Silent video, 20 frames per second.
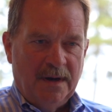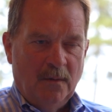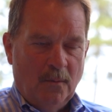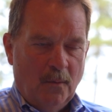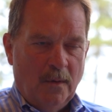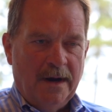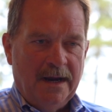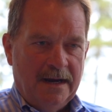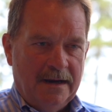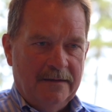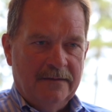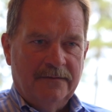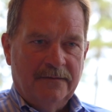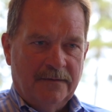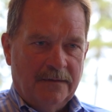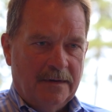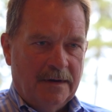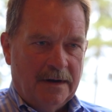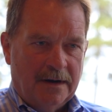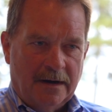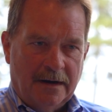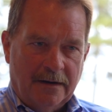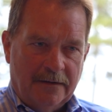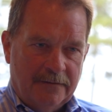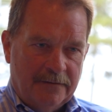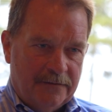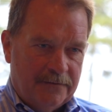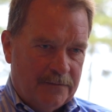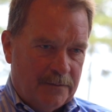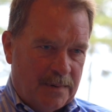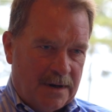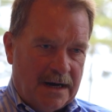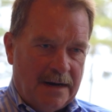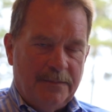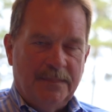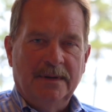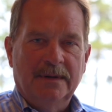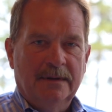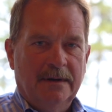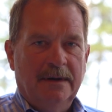wave of
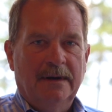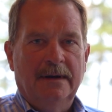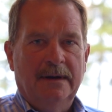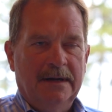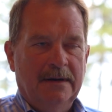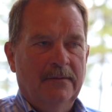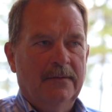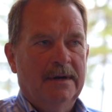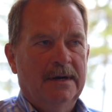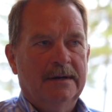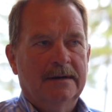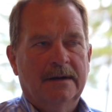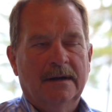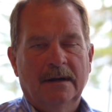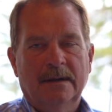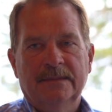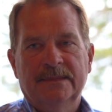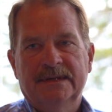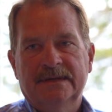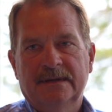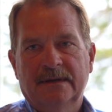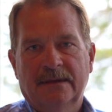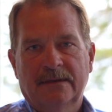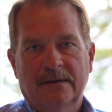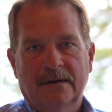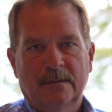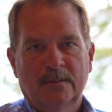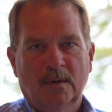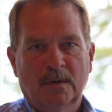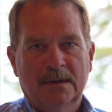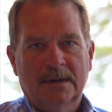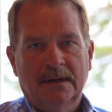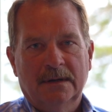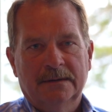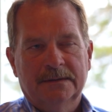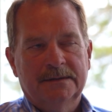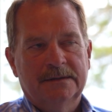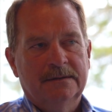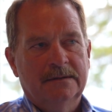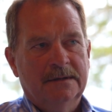popularity when it comes to thermal
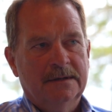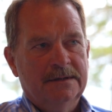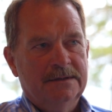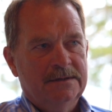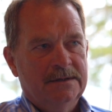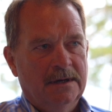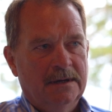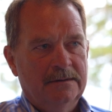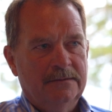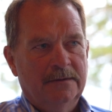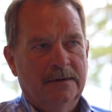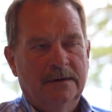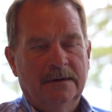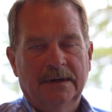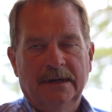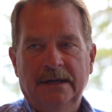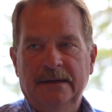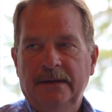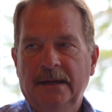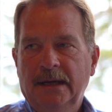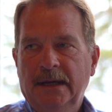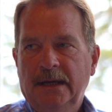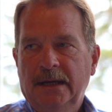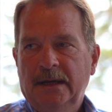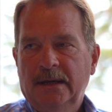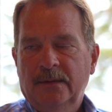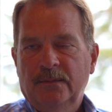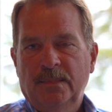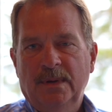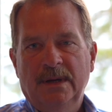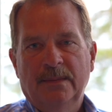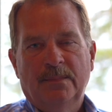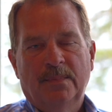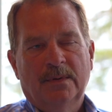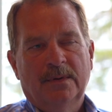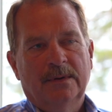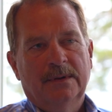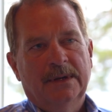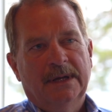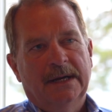culture in general, and
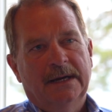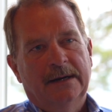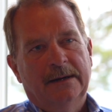people